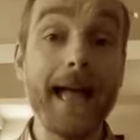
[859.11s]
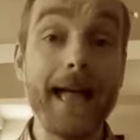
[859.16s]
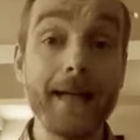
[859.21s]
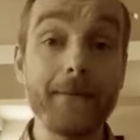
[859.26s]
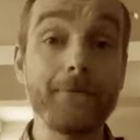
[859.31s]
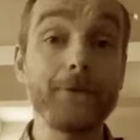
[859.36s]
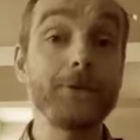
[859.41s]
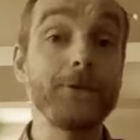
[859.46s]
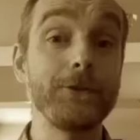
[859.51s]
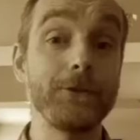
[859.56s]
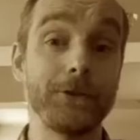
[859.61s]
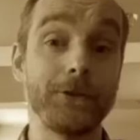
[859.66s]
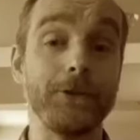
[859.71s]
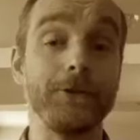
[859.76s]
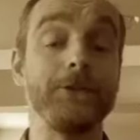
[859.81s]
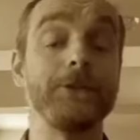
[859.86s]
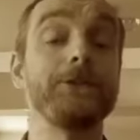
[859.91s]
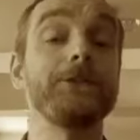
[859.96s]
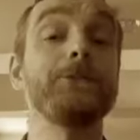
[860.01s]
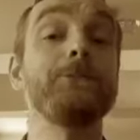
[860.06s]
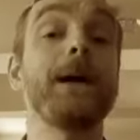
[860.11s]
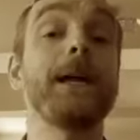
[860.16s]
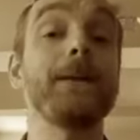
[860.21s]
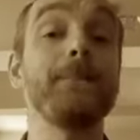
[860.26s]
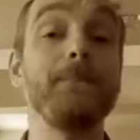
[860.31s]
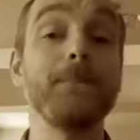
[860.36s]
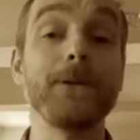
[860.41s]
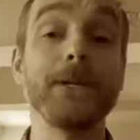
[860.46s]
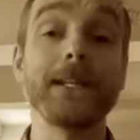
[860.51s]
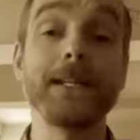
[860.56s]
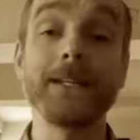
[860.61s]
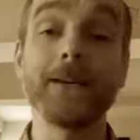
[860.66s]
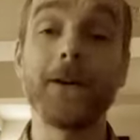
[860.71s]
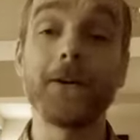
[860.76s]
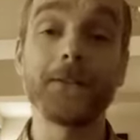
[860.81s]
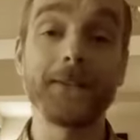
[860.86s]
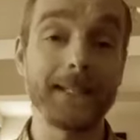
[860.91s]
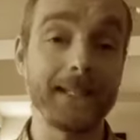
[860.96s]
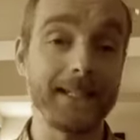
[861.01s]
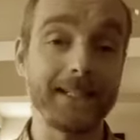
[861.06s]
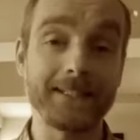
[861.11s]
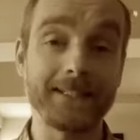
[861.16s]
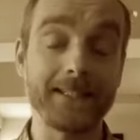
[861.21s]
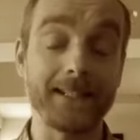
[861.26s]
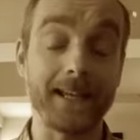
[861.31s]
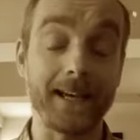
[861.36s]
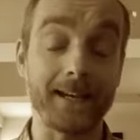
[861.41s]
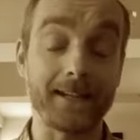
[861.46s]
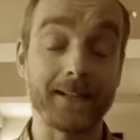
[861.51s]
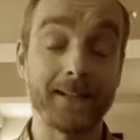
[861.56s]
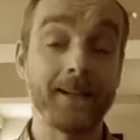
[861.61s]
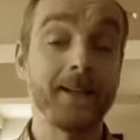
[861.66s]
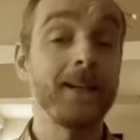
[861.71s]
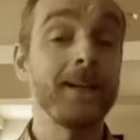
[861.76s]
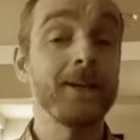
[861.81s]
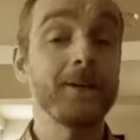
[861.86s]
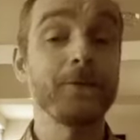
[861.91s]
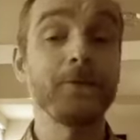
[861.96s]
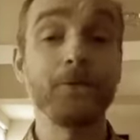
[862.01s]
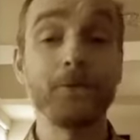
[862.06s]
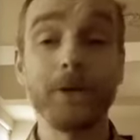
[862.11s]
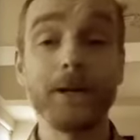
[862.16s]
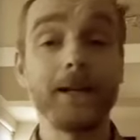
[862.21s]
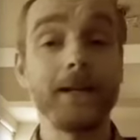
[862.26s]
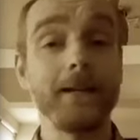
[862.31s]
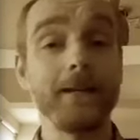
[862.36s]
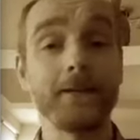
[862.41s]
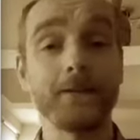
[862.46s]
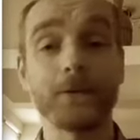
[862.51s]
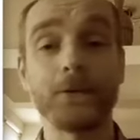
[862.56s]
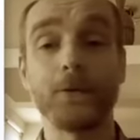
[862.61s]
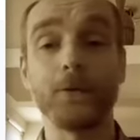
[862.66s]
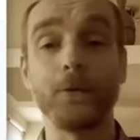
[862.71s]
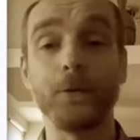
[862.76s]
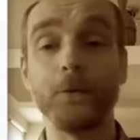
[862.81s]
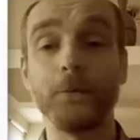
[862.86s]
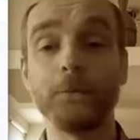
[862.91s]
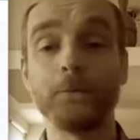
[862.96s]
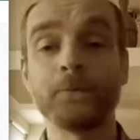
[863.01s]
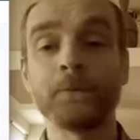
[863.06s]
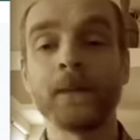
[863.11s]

ever done to make money on the internet. It really is cool.